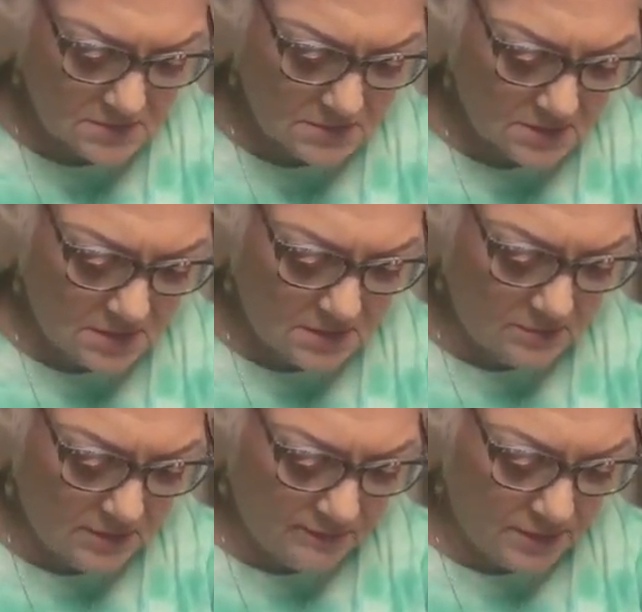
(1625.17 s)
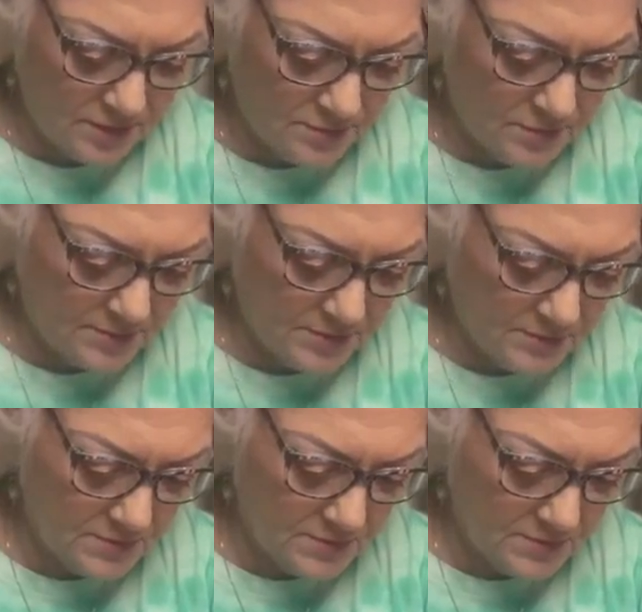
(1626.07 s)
I don't have a clue what I'm